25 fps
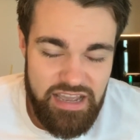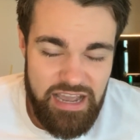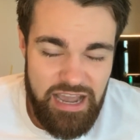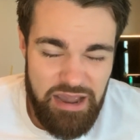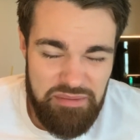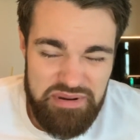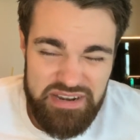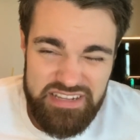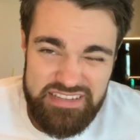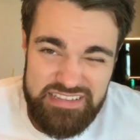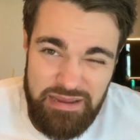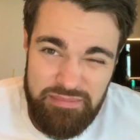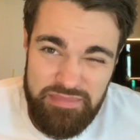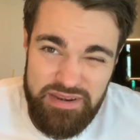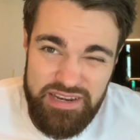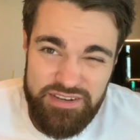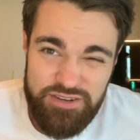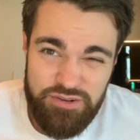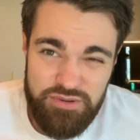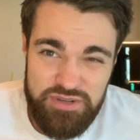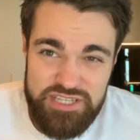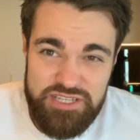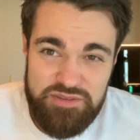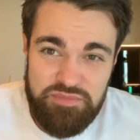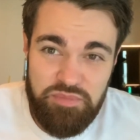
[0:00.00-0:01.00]
and
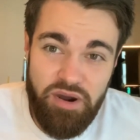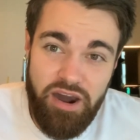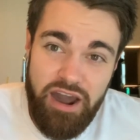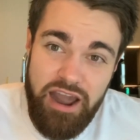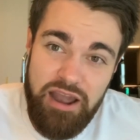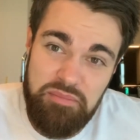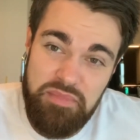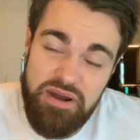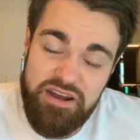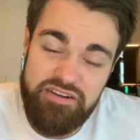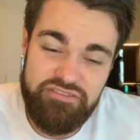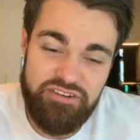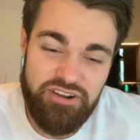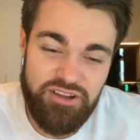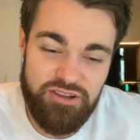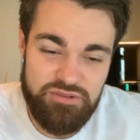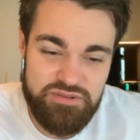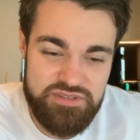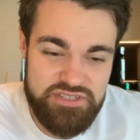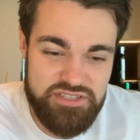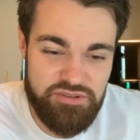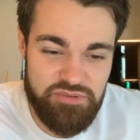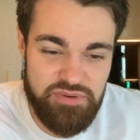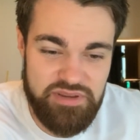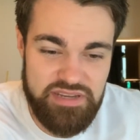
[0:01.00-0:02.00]
attempting to inspire my
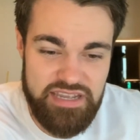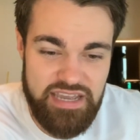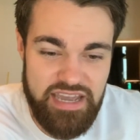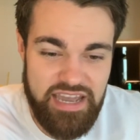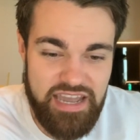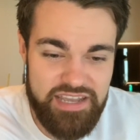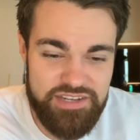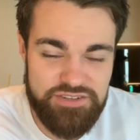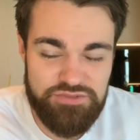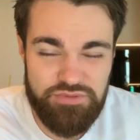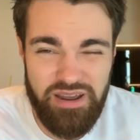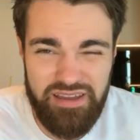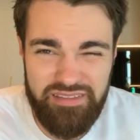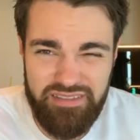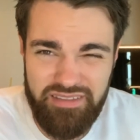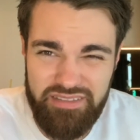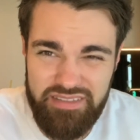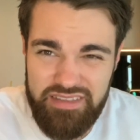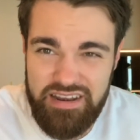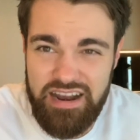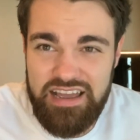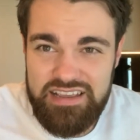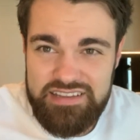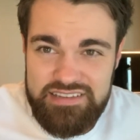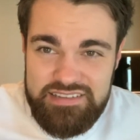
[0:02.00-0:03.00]
followers to engage
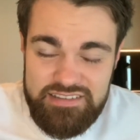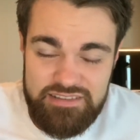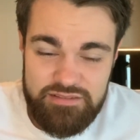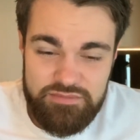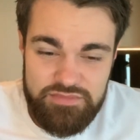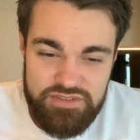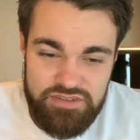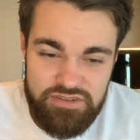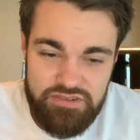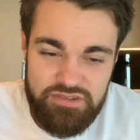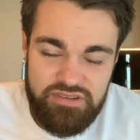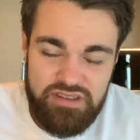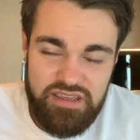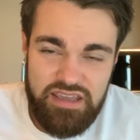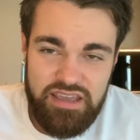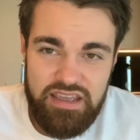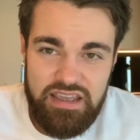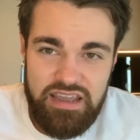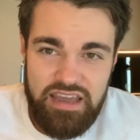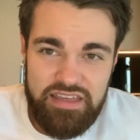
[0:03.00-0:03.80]
rather than asking them to.